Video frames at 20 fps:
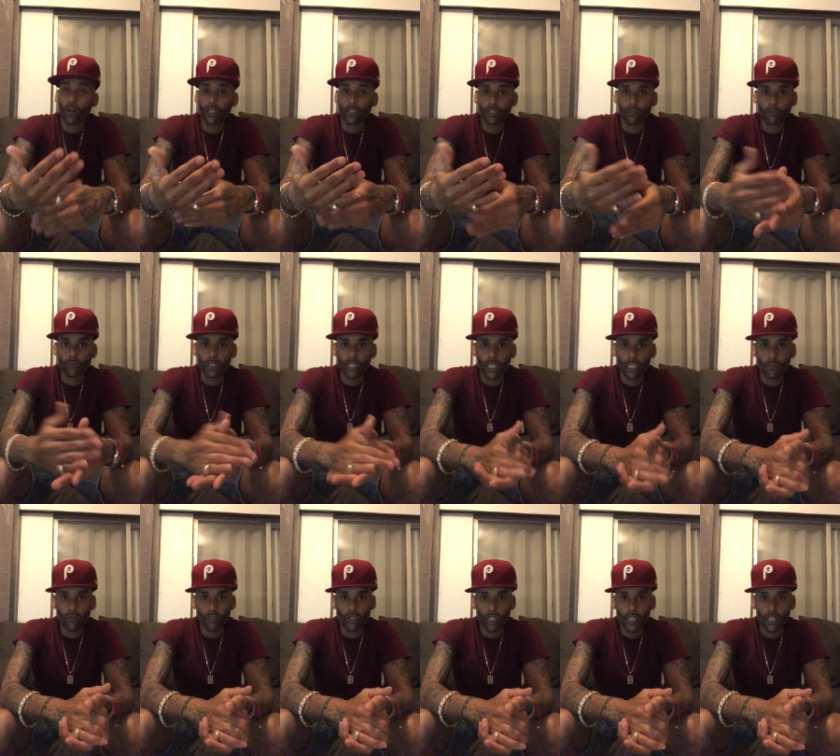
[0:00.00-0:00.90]
watch some
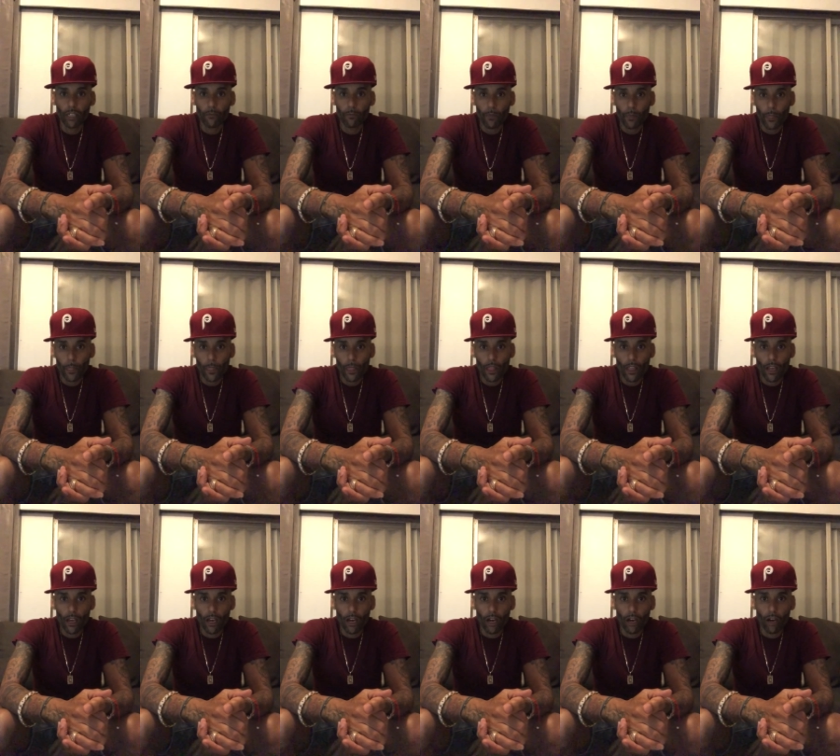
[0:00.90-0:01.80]
TV.
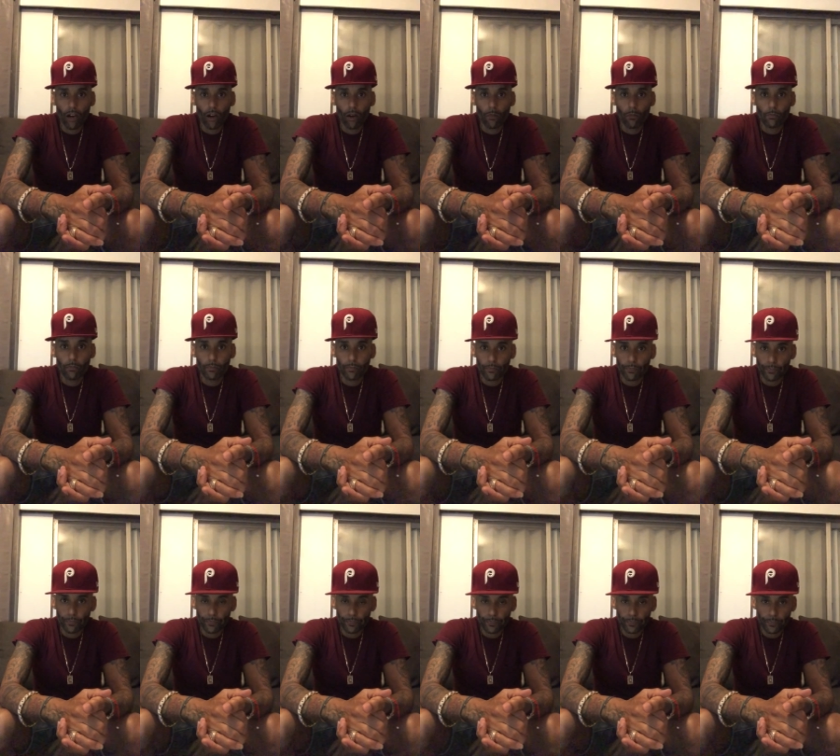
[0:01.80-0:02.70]
Um,
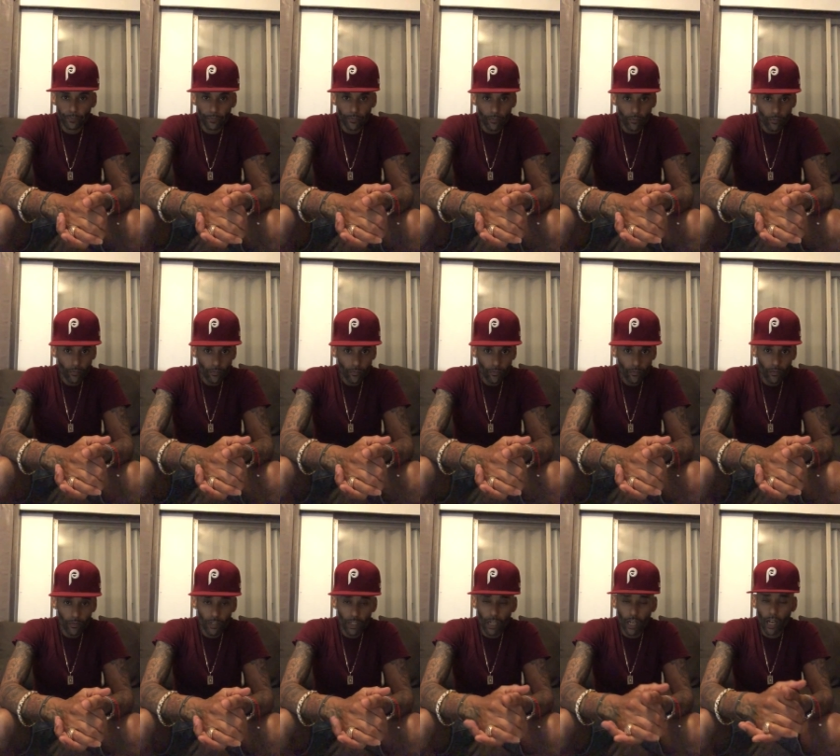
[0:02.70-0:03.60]

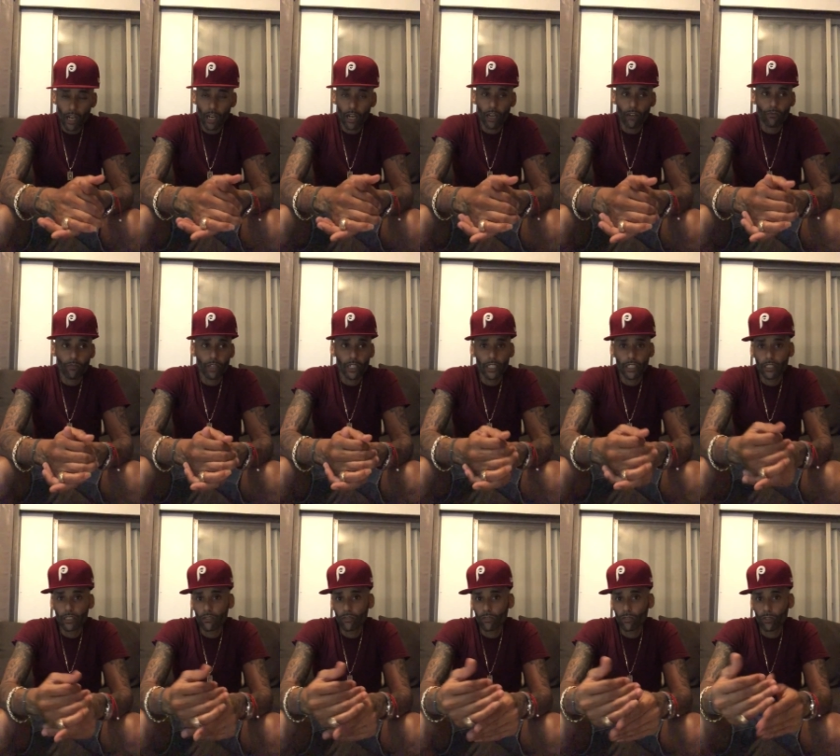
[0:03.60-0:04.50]
I
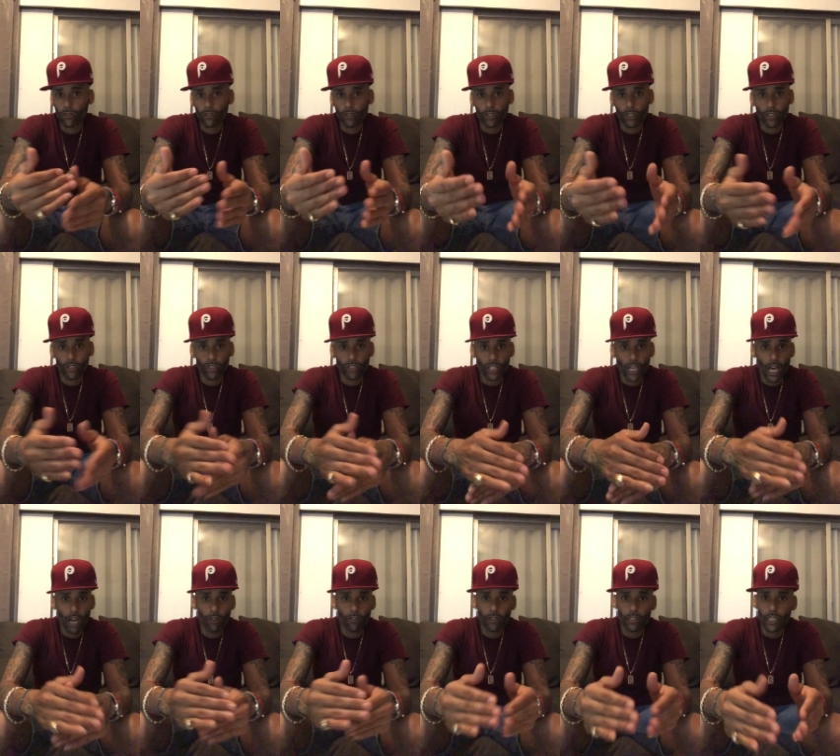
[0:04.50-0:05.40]
already, took a
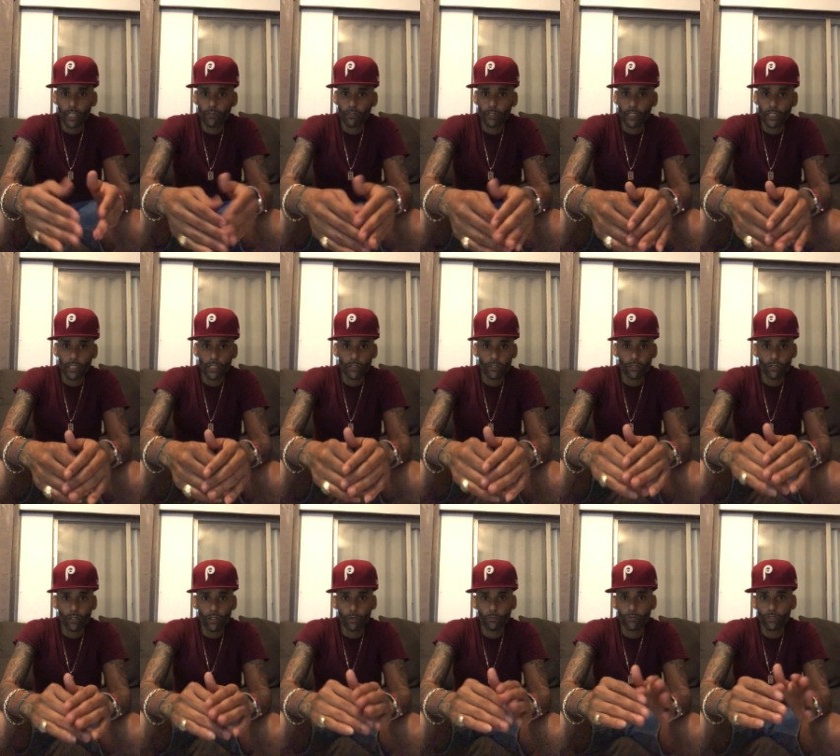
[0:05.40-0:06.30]
shower and everything,
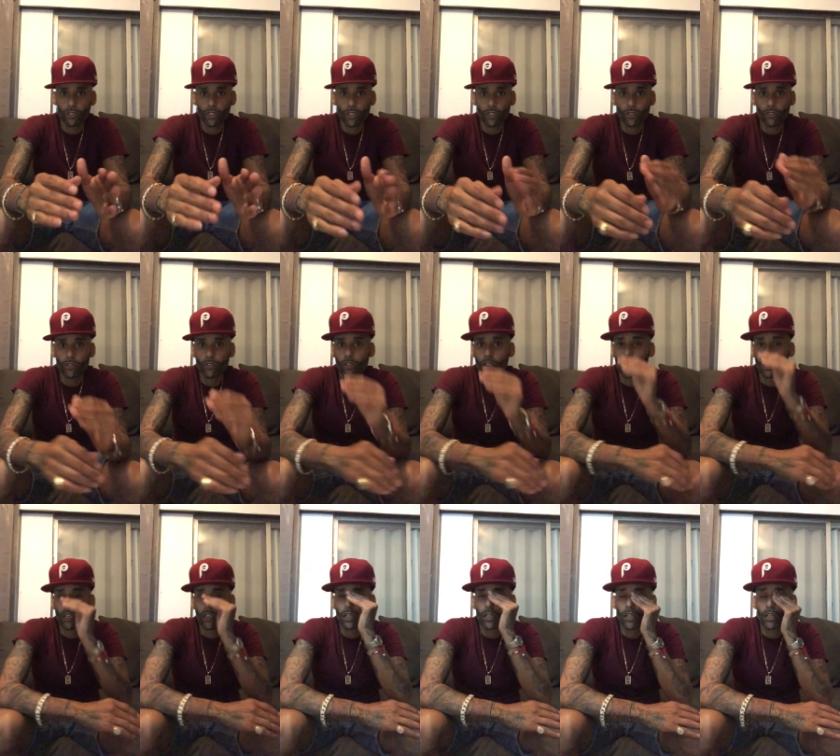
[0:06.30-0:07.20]
so I'm chill.
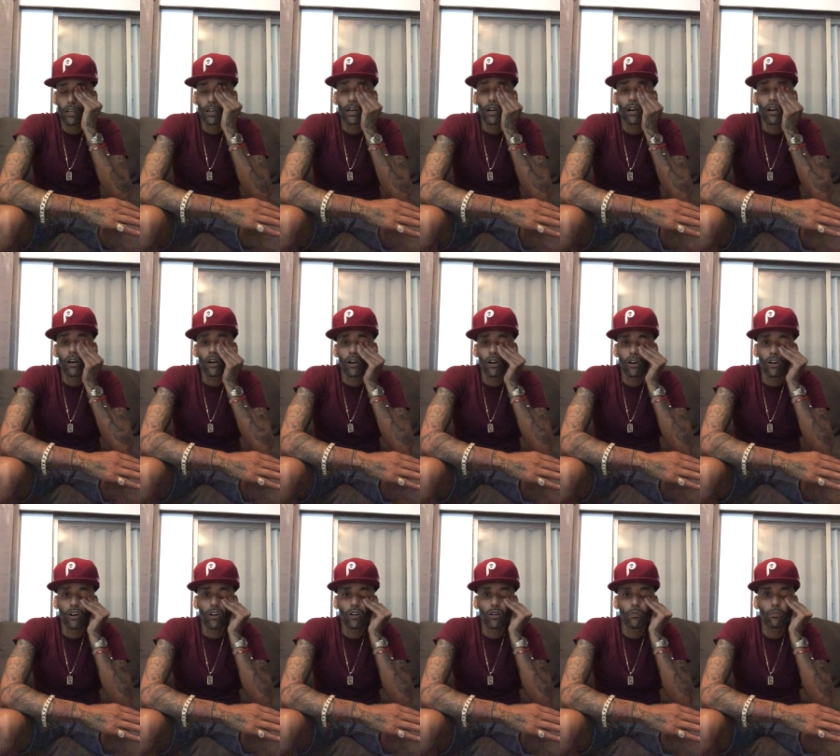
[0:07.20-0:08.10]

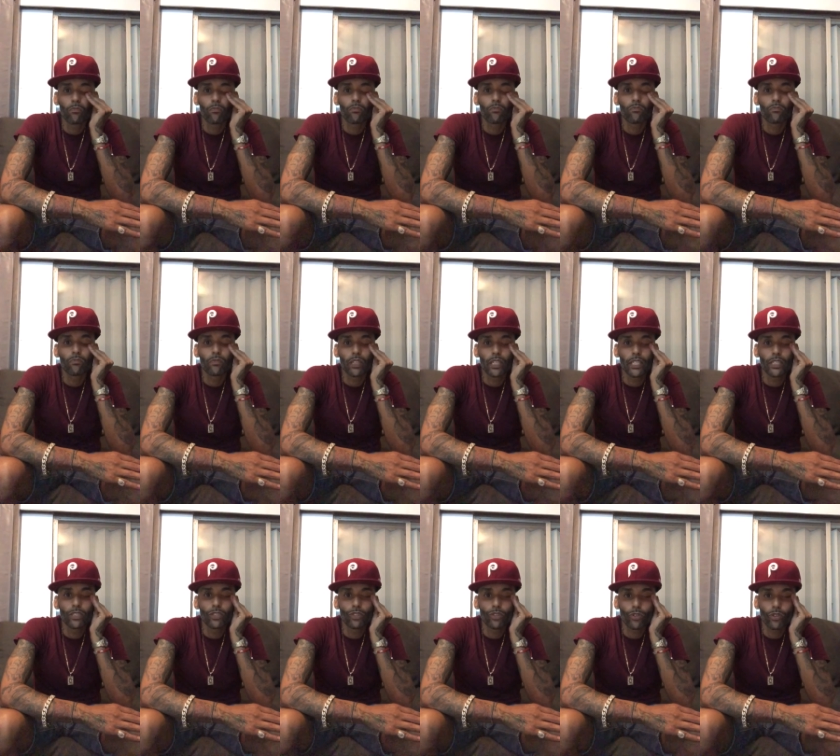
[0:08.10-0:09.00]
Um,
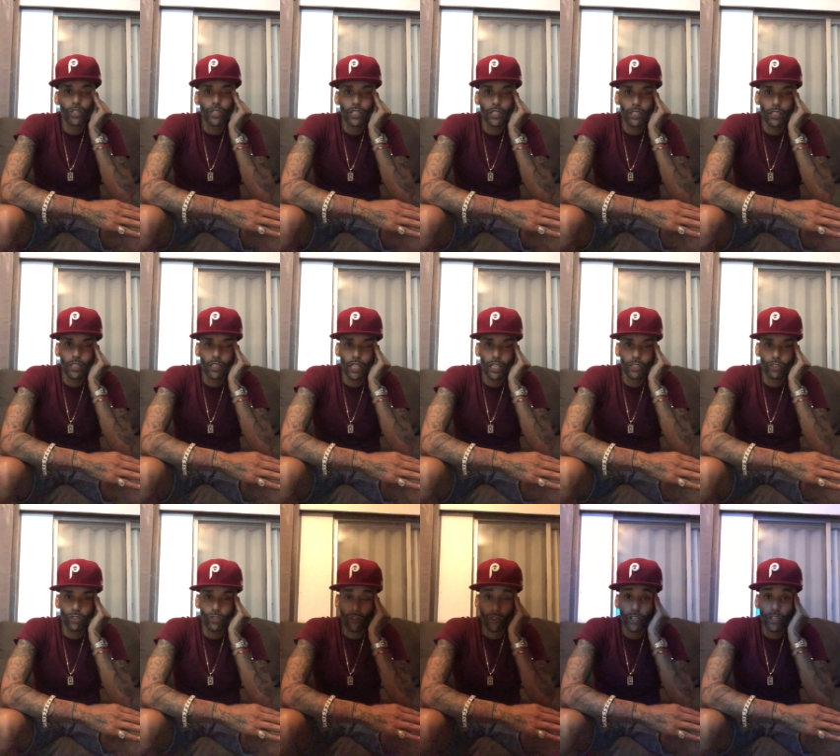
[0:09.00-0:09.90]

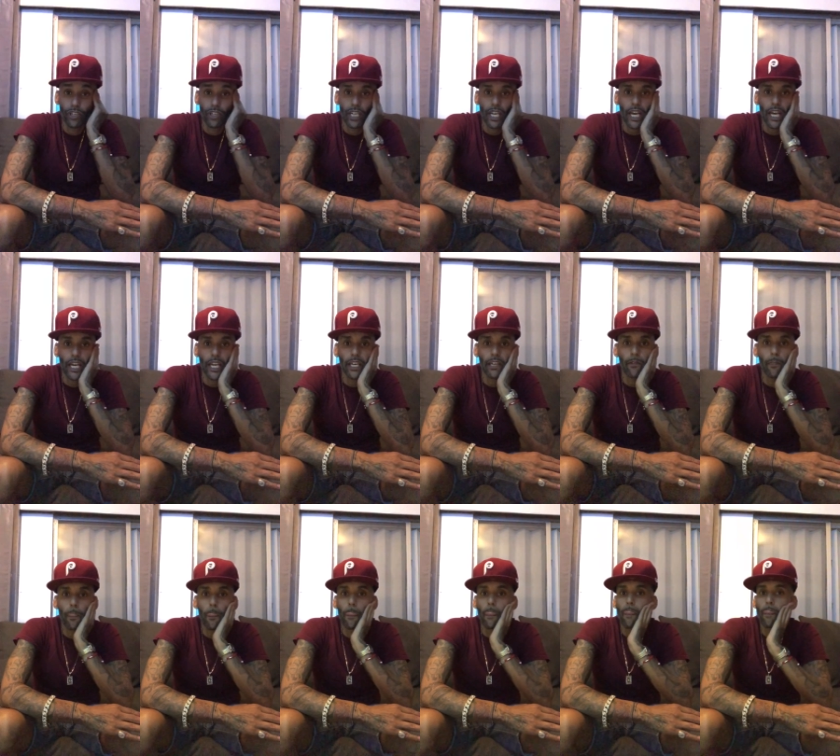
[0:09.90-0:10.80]
enjoy your
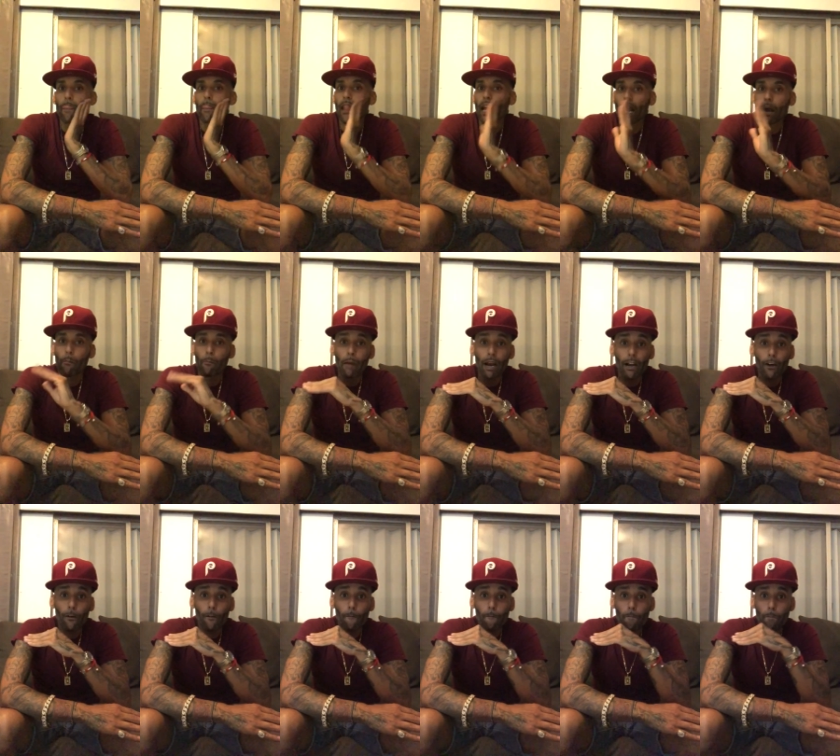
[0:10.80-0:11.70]
night. I'm
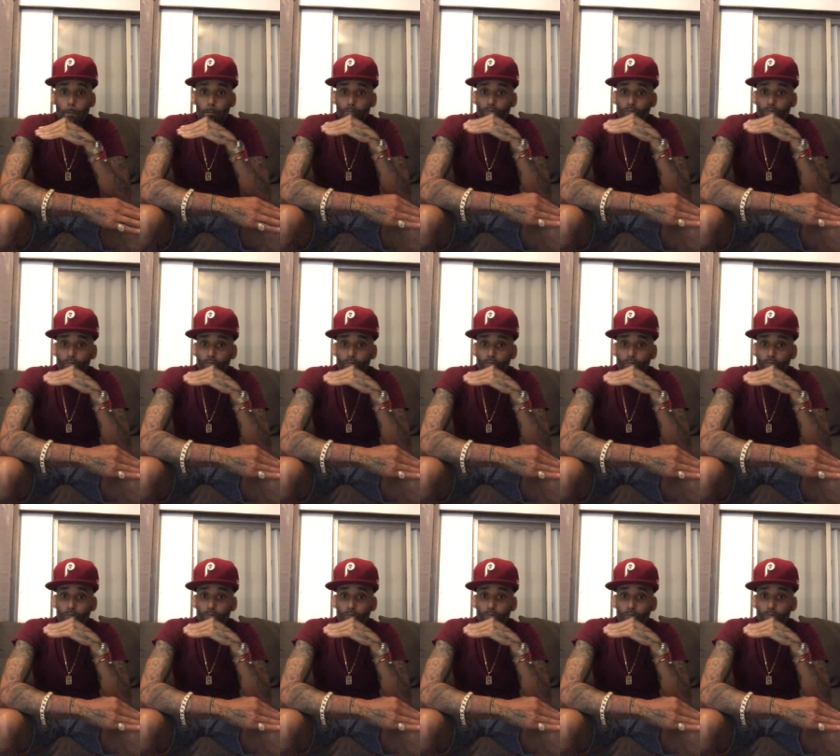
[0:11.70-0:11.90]
out.